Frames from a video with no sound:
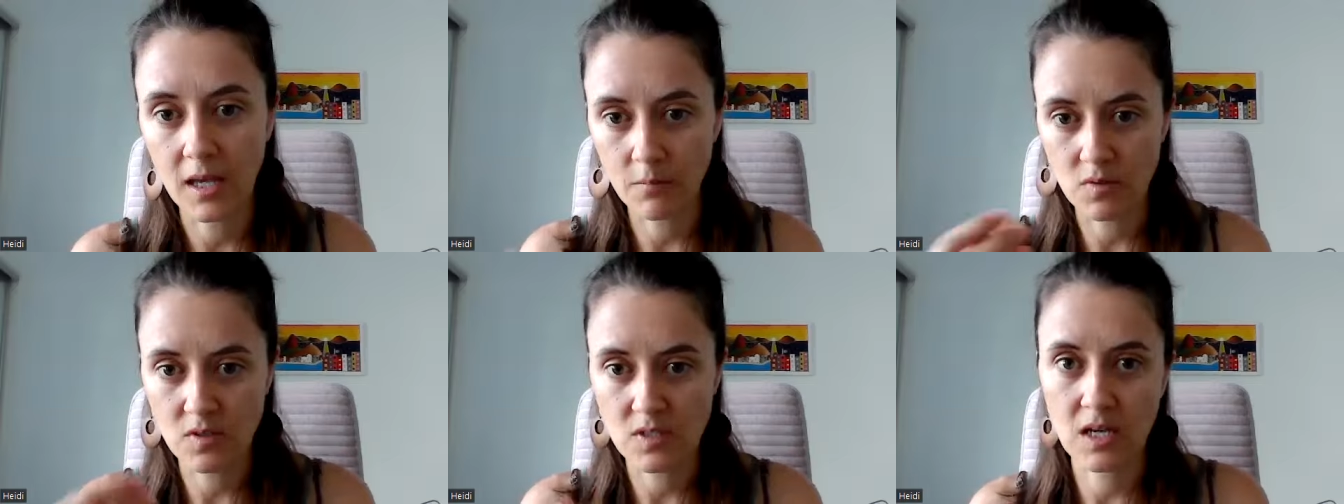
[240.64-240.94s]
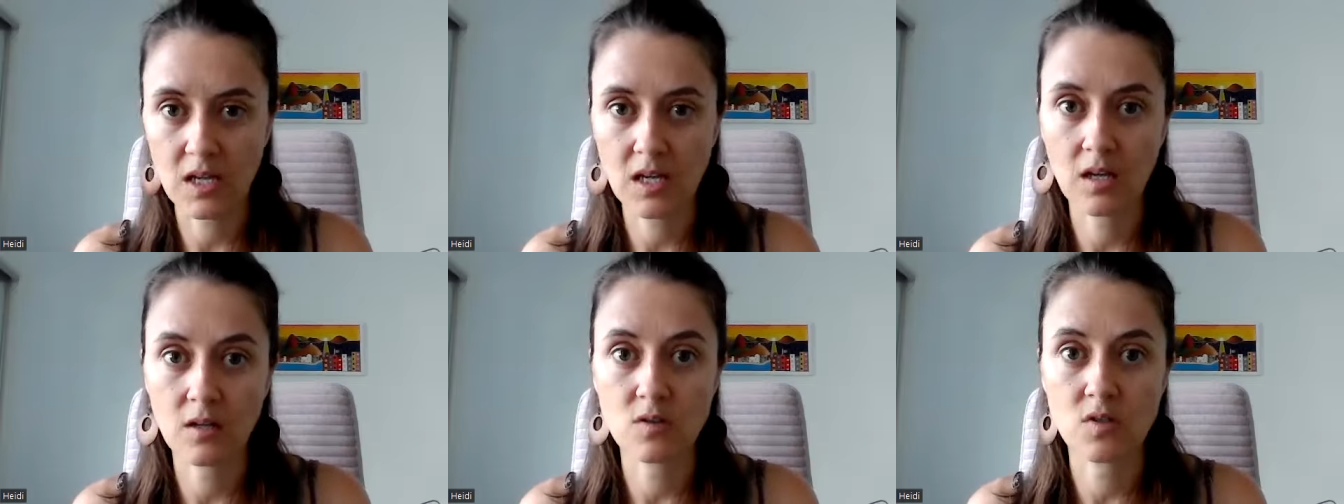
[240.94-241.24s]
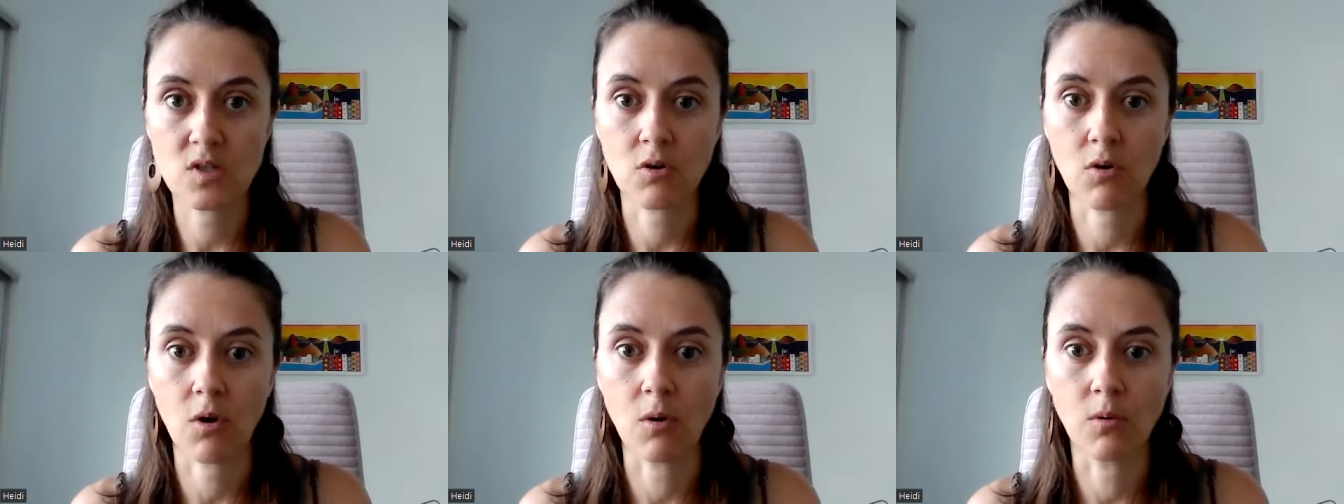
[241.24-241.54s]
keep sitting and
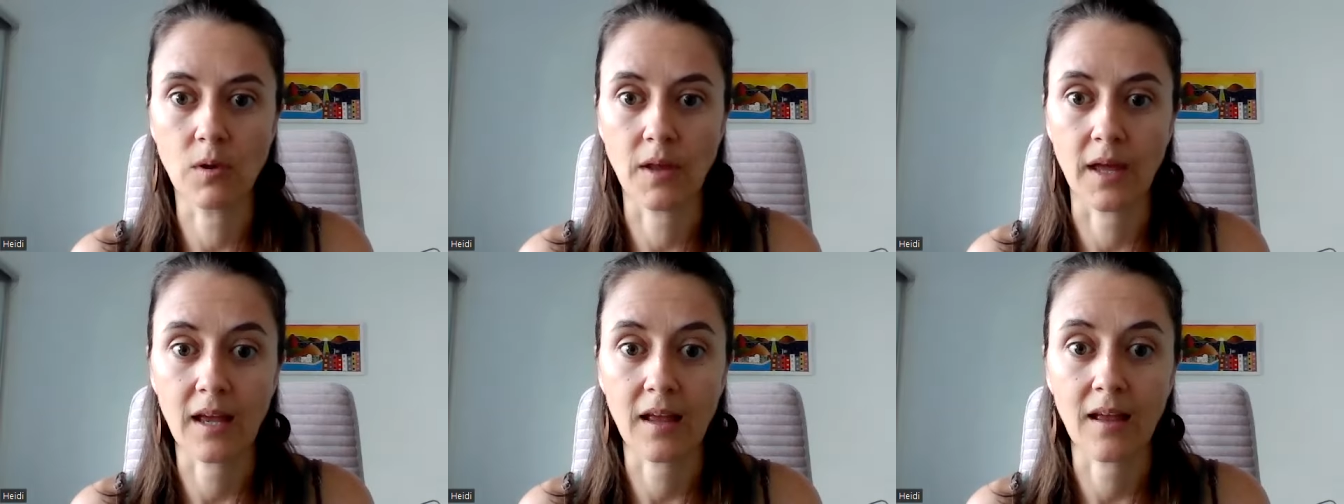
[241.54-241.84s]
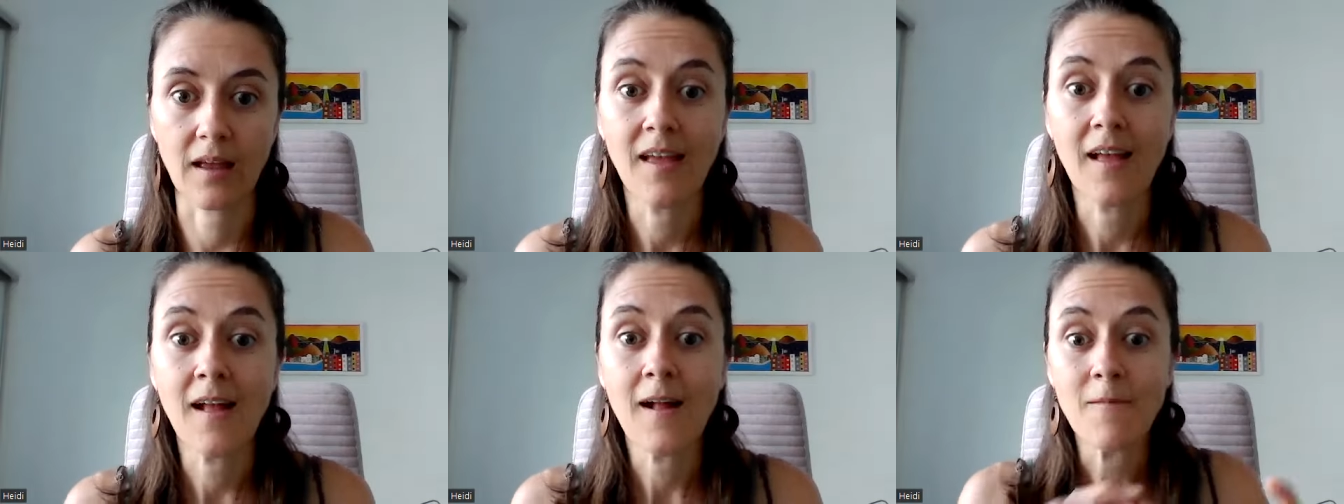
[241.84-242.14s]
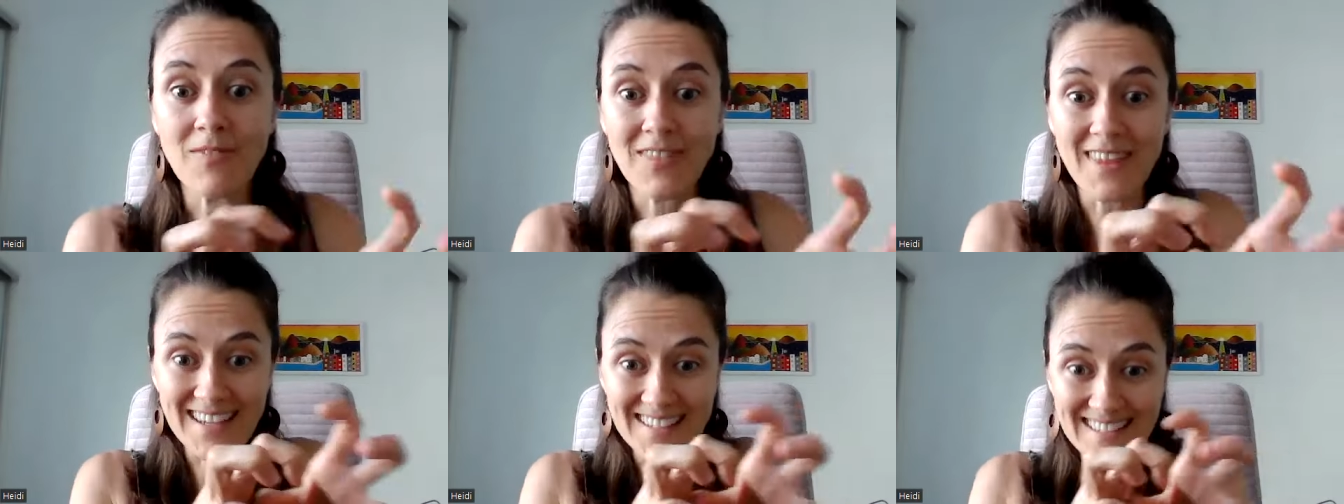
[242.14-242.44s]
scrolling?
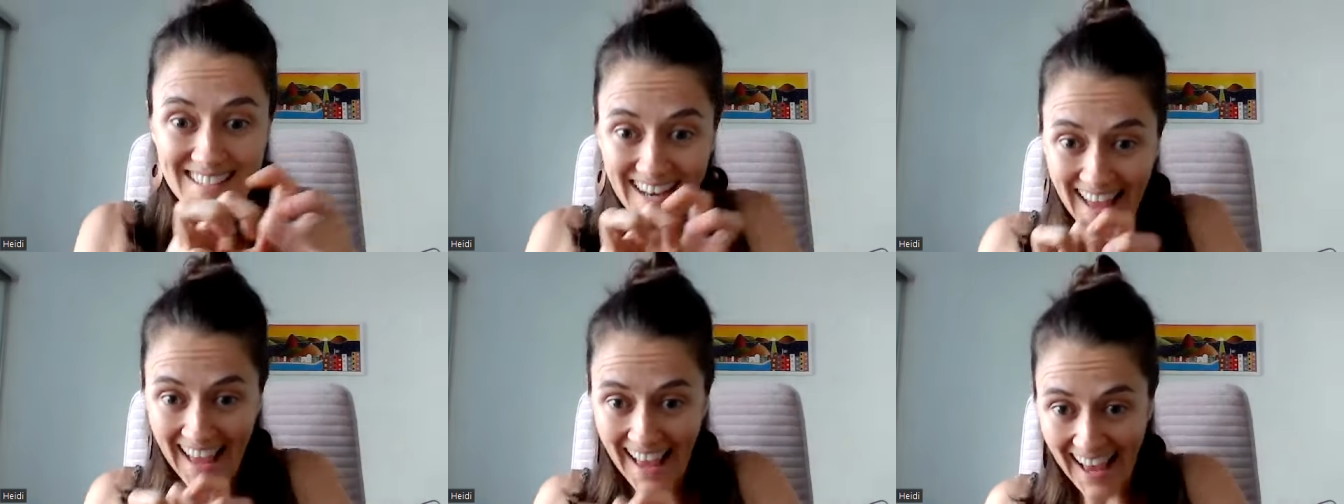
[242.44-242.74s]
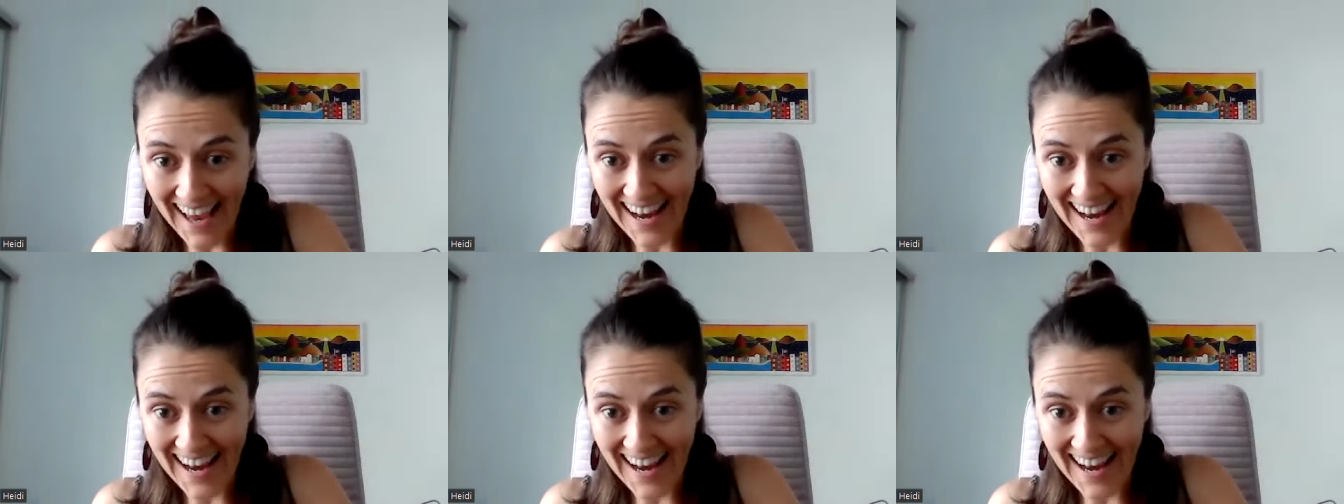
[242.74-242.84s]
There's an